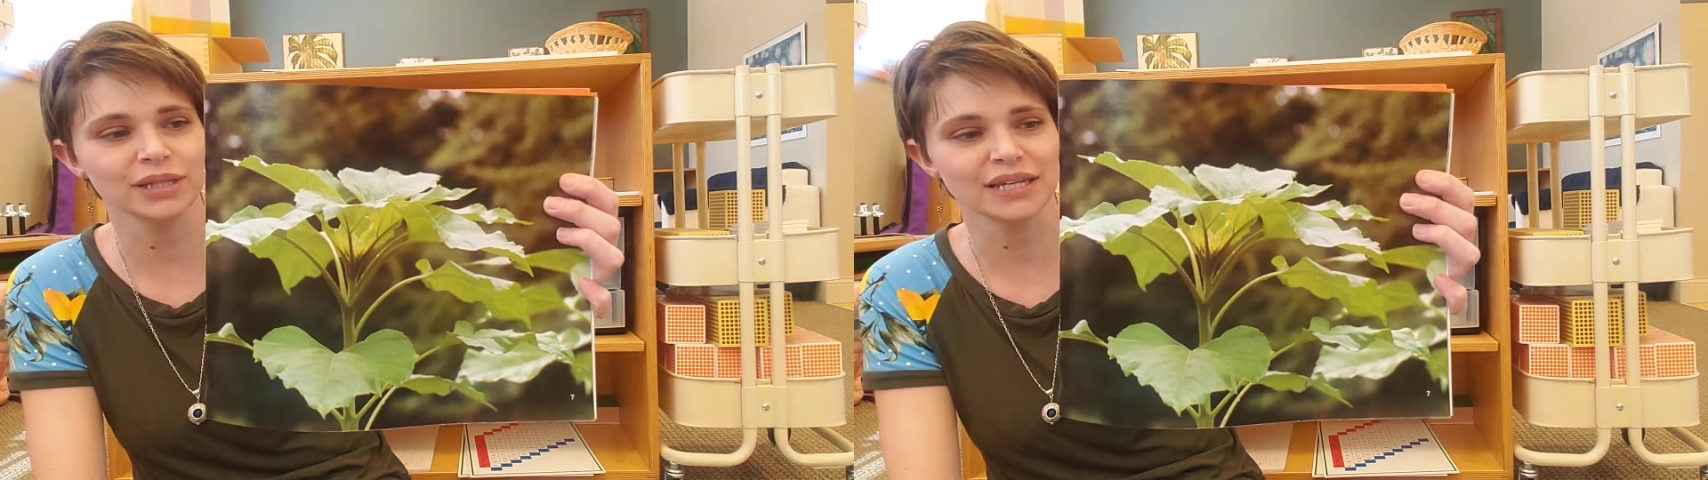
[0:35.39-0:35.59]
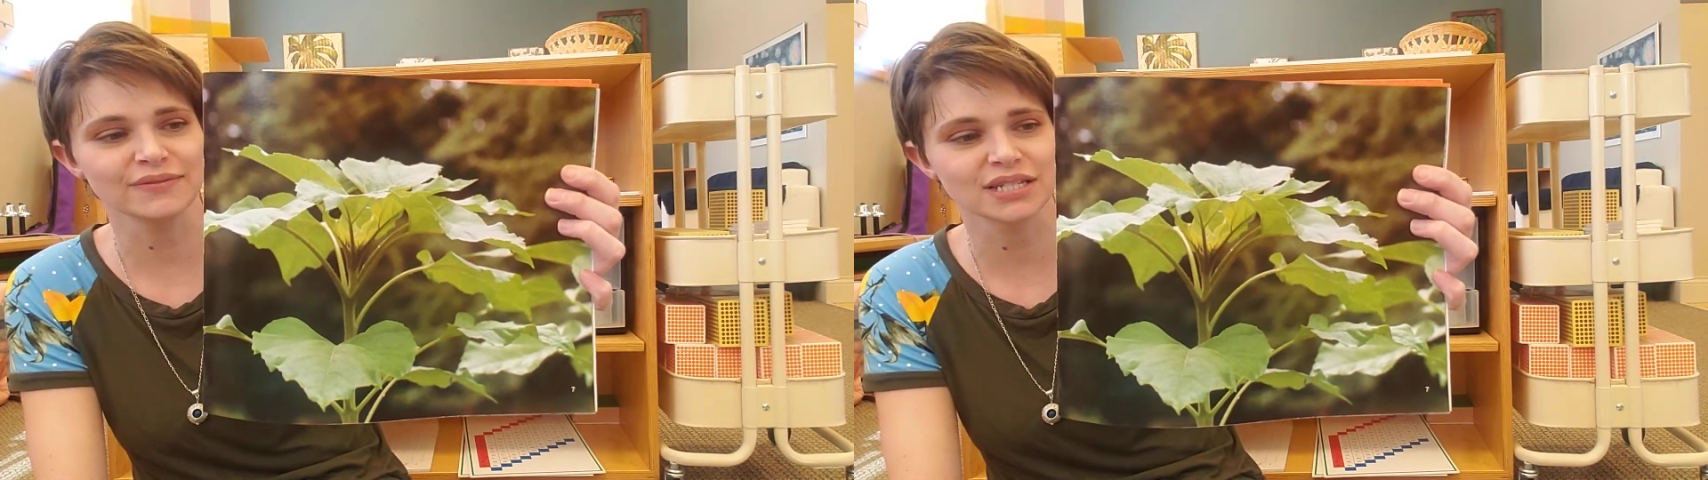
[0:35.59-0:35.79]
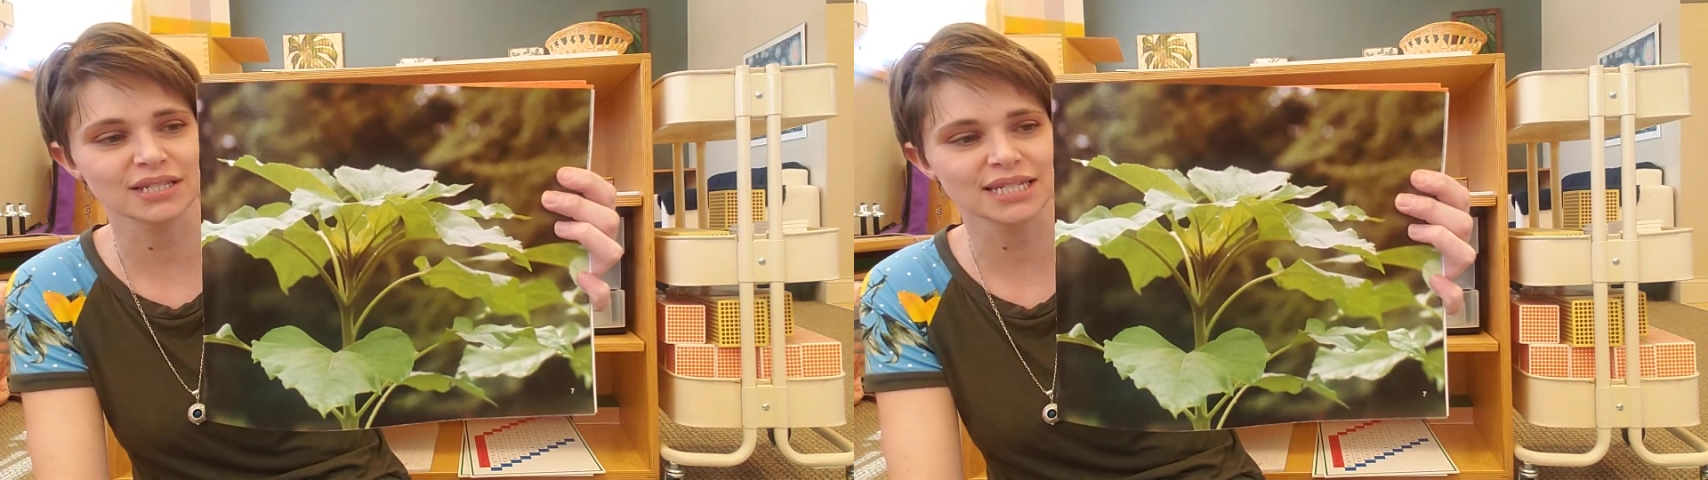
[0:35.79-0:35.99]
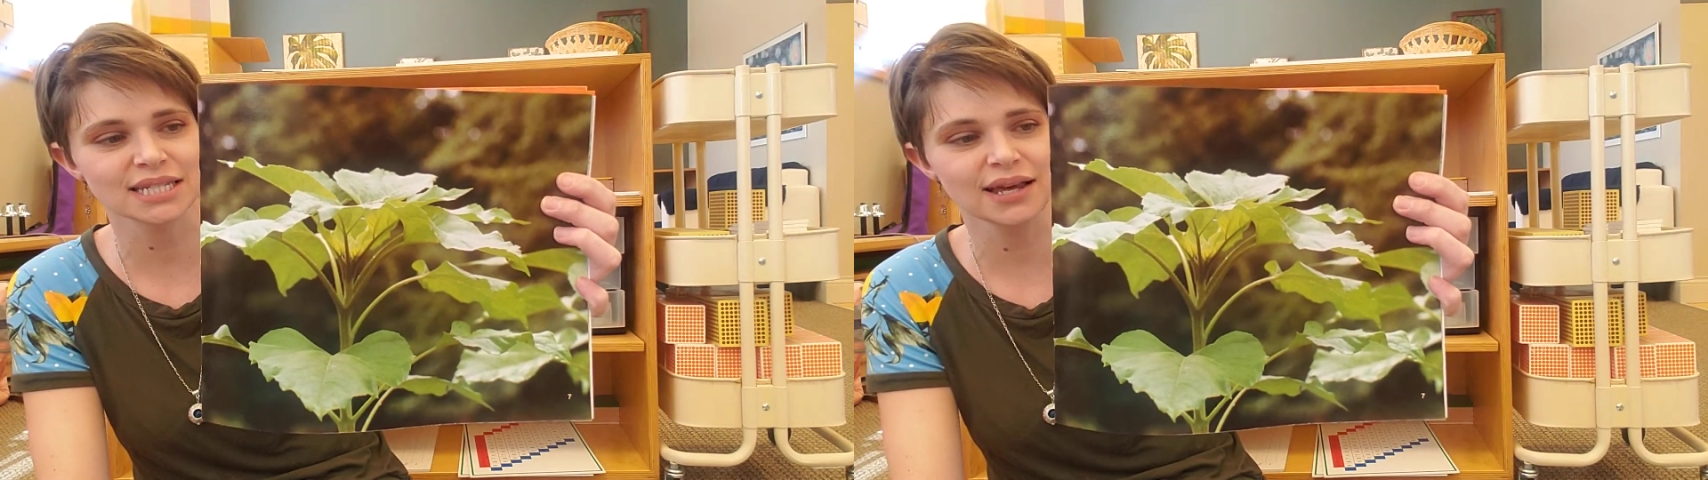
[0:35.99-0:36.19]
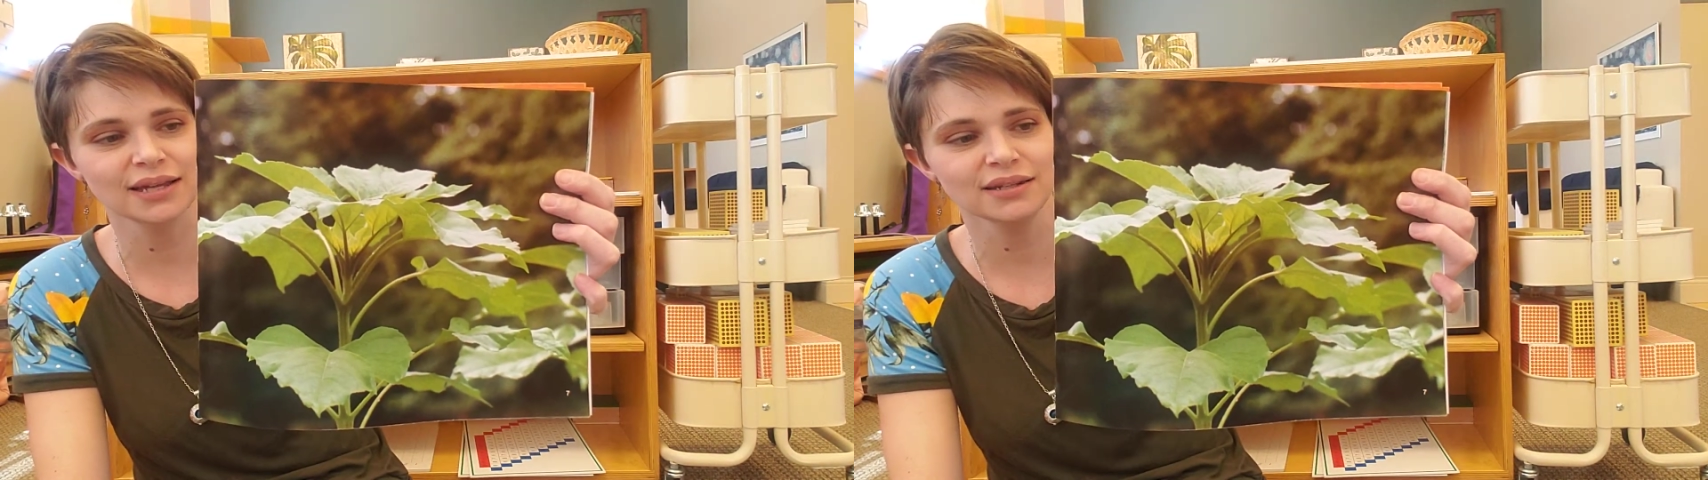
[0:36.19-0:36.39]
leaves to the
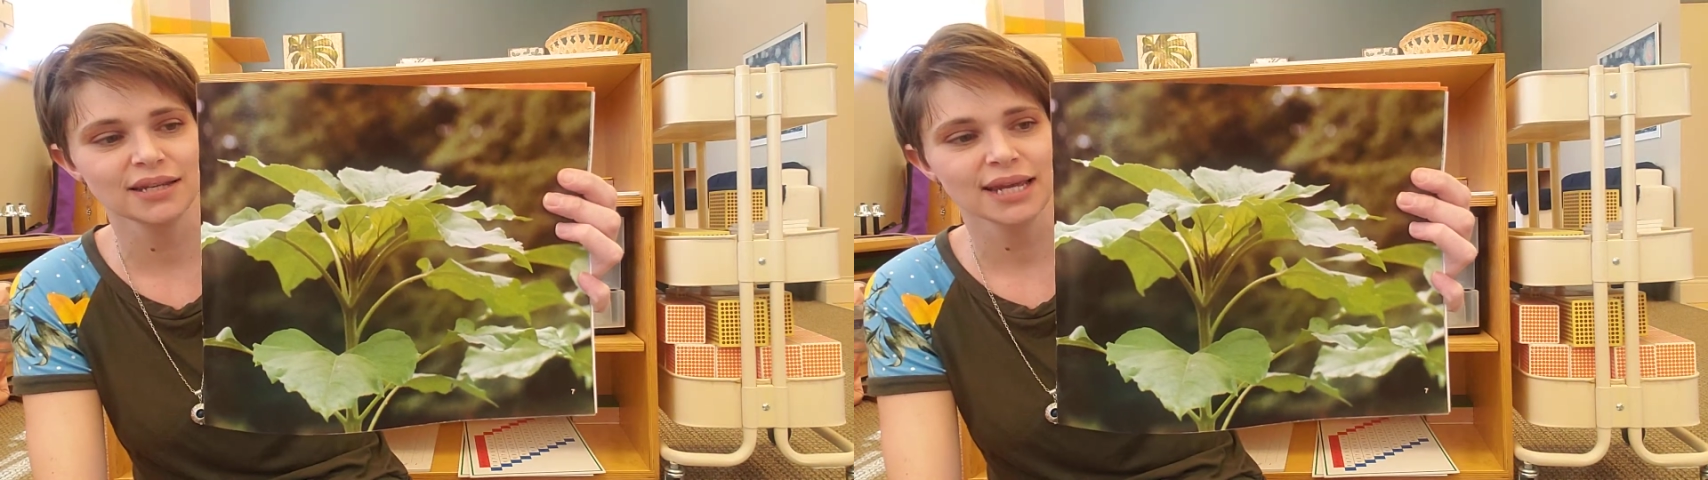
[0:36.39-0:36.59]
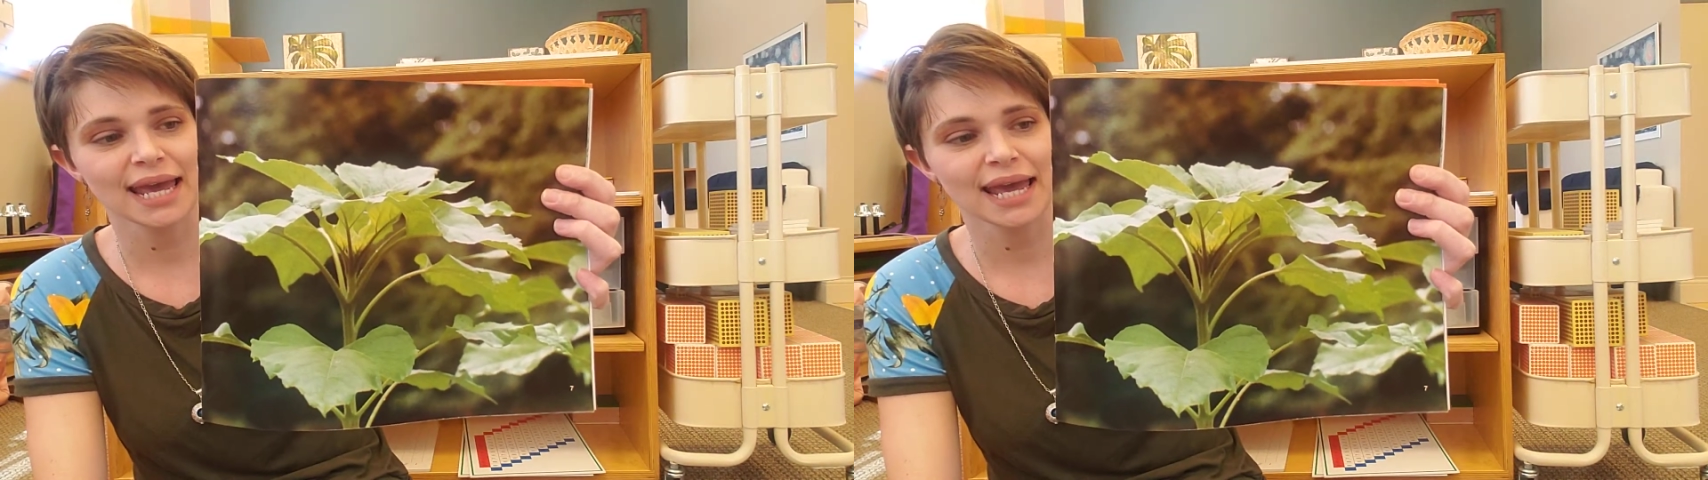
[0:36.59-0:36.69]
sun,